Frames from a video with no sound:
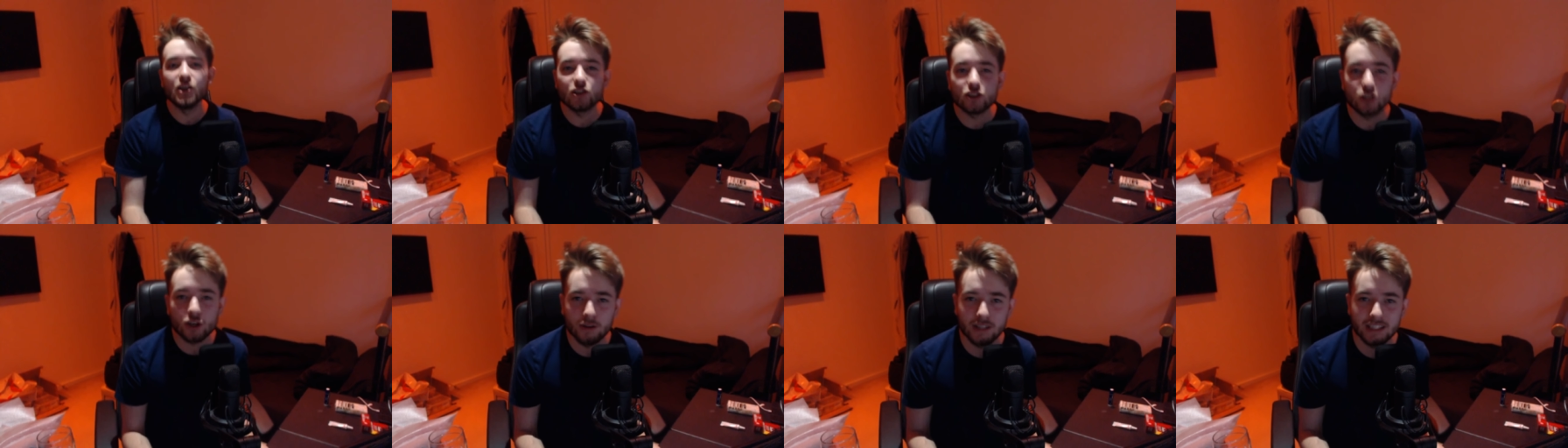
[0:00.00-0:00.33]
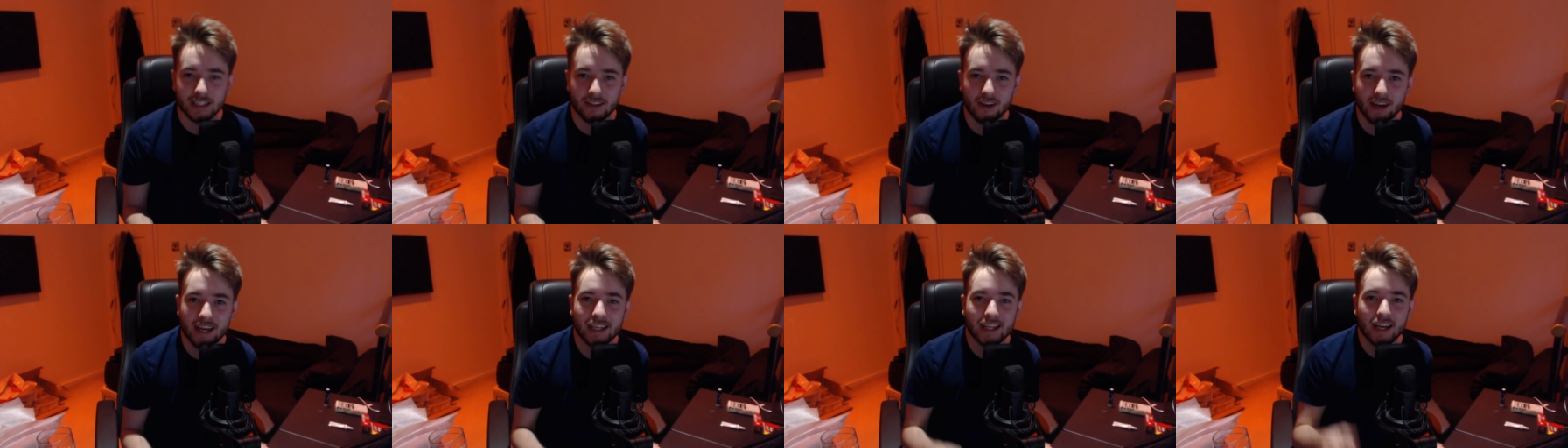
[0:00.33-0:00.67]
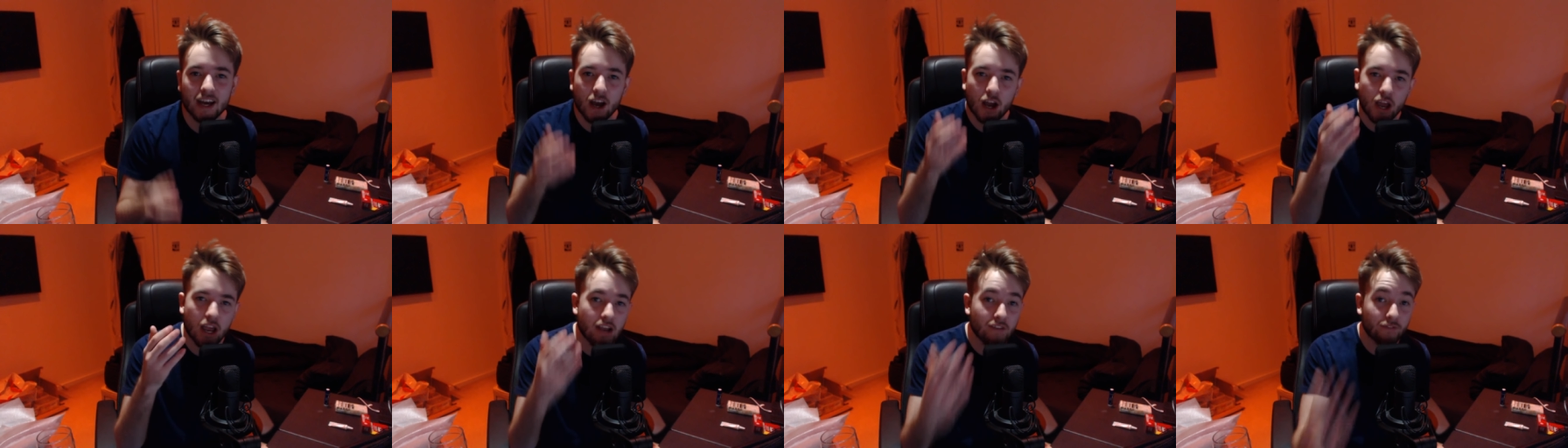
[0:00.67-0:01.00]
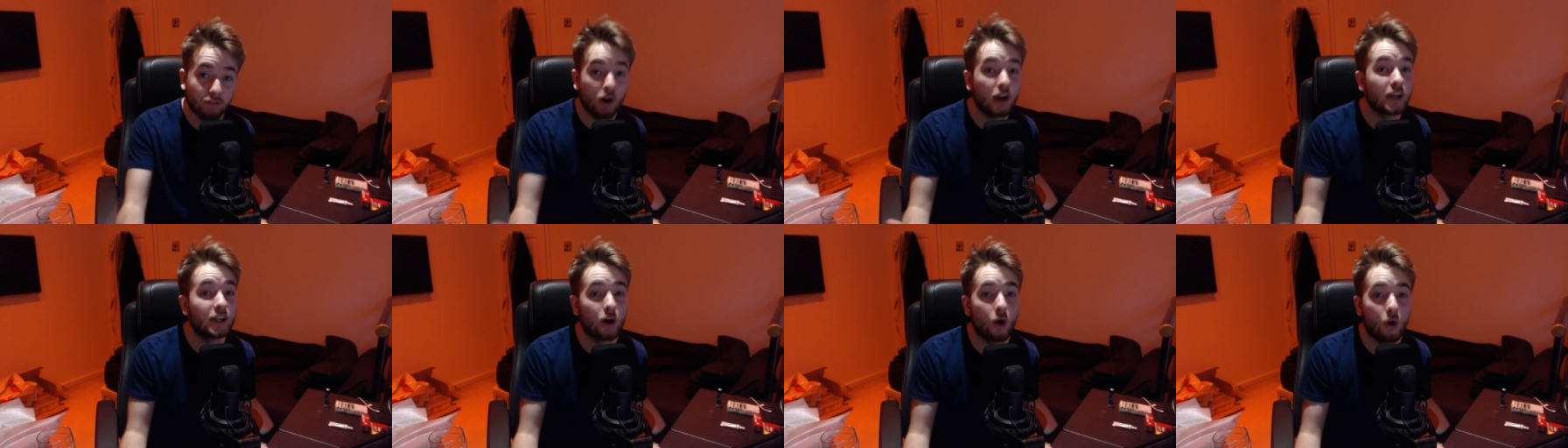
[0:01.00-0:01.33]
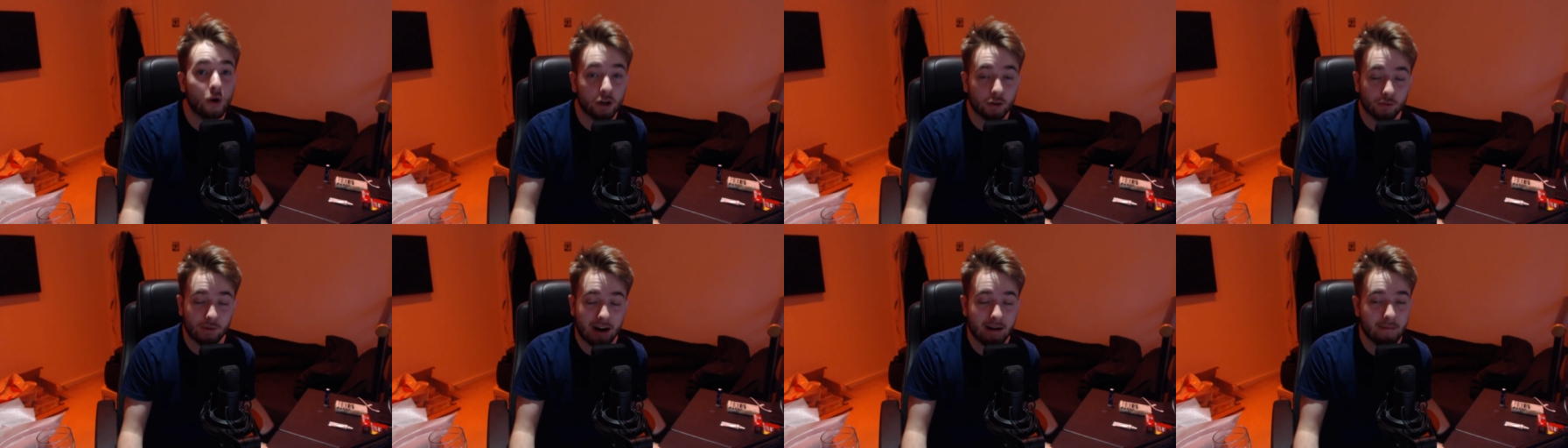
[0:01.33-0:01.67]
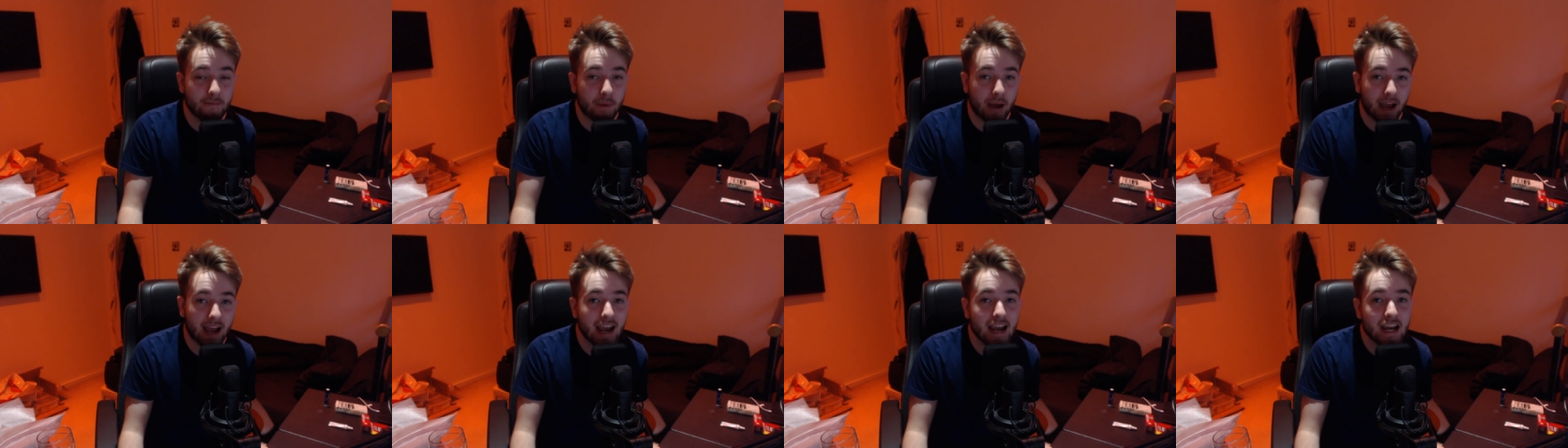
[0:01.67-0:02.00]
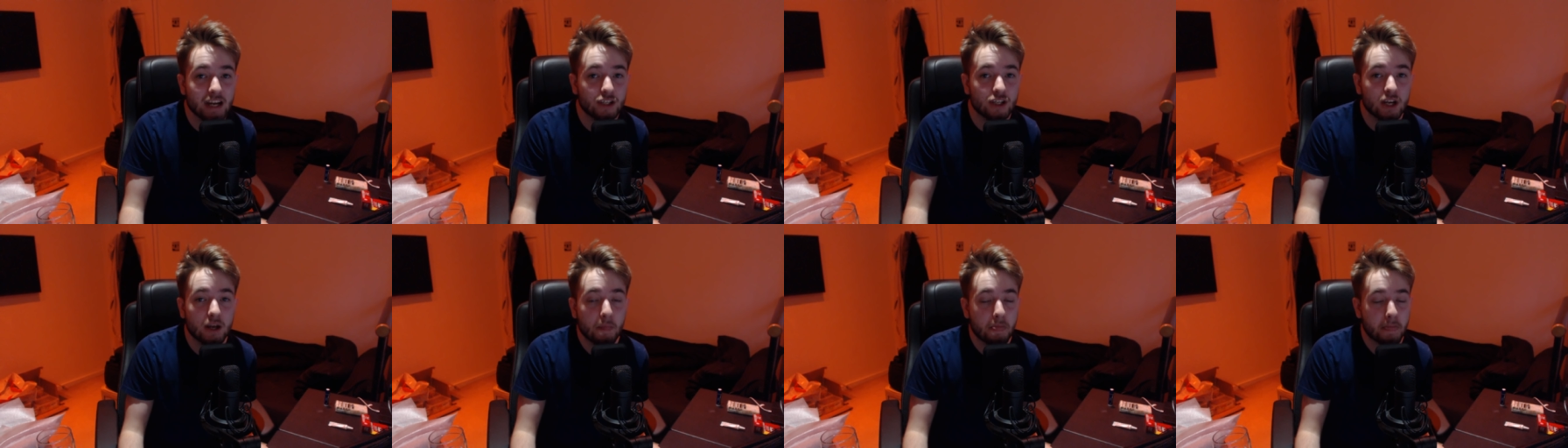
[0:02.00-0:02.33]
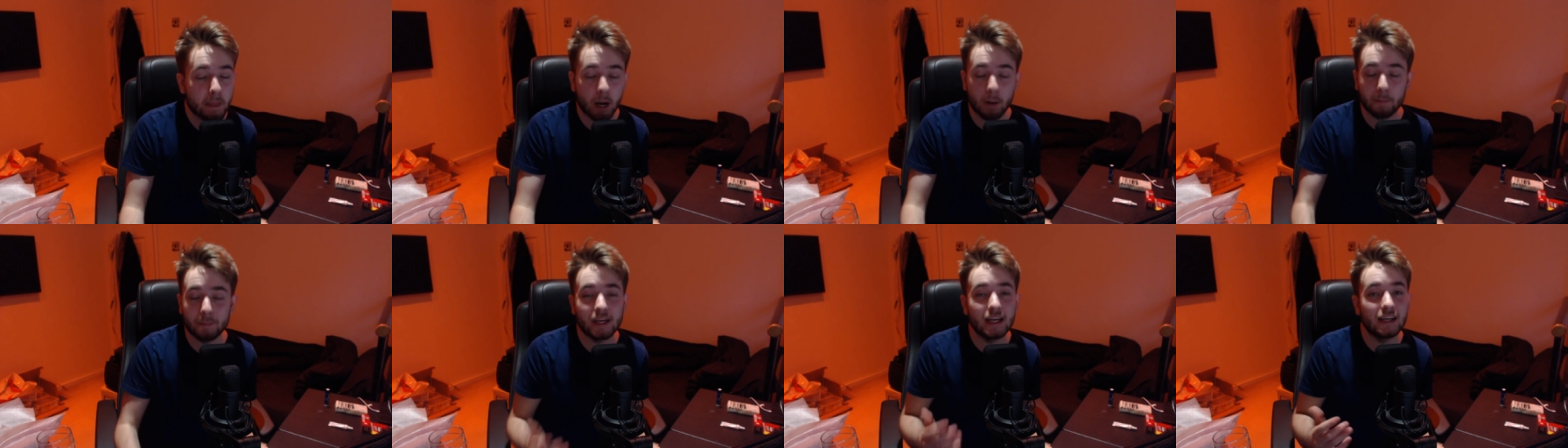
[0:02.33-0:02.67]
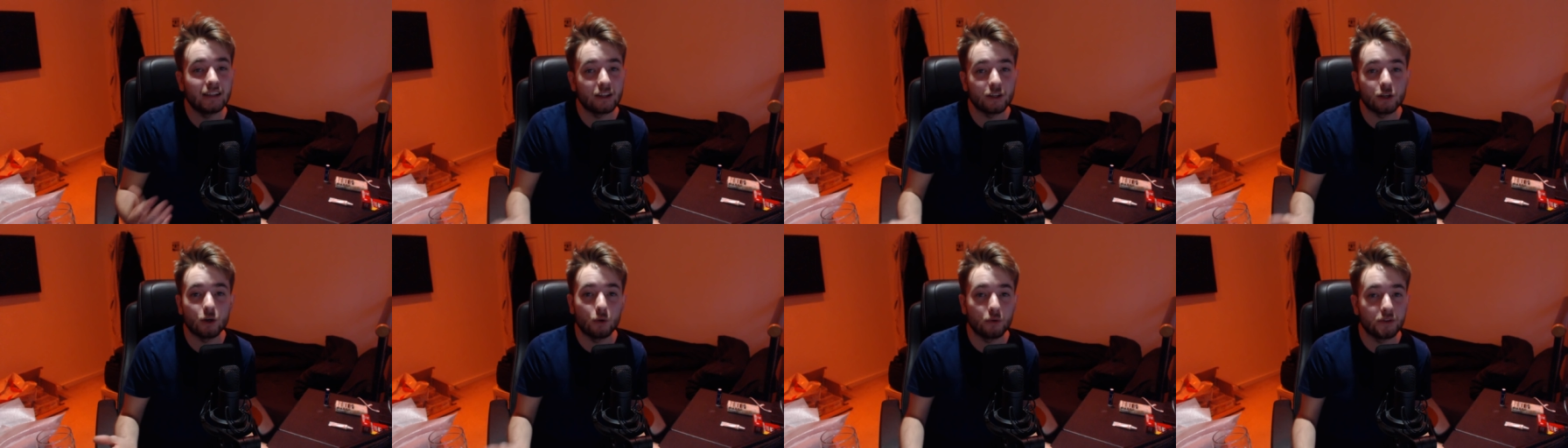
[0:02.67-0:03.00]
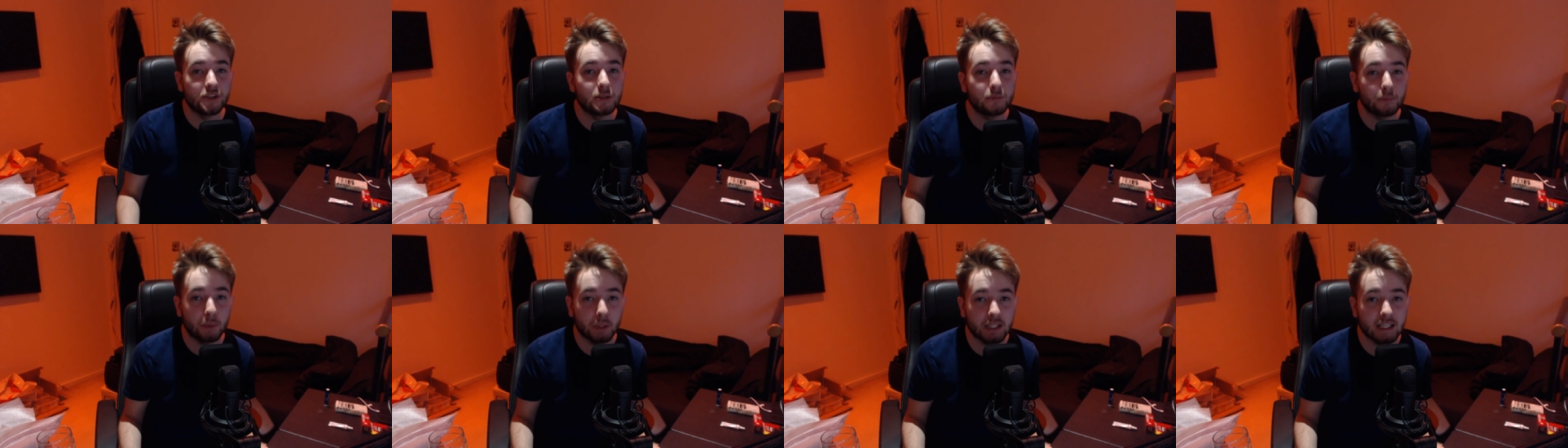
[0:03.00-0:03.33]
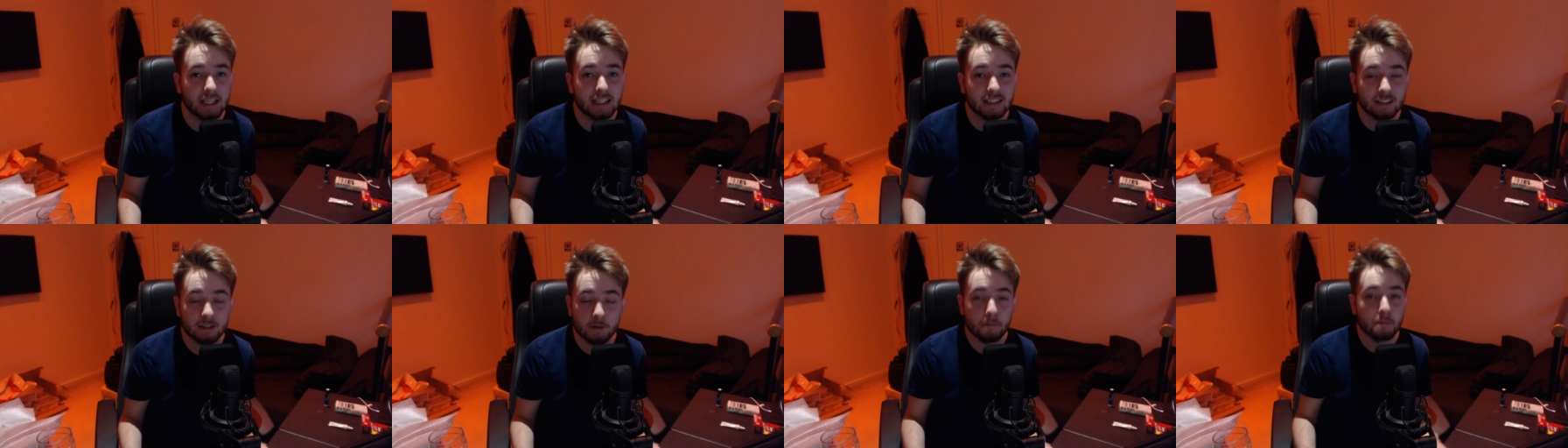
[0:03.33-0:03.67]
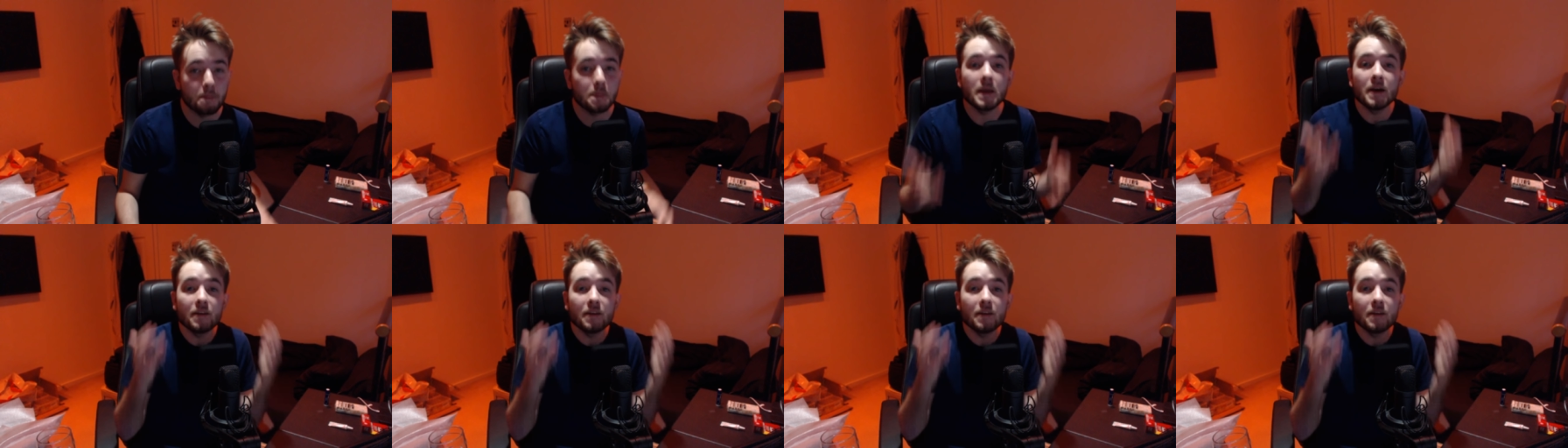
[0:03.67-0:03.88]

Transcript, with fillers: So it's like if I go on a rampage and I'm killing all these police,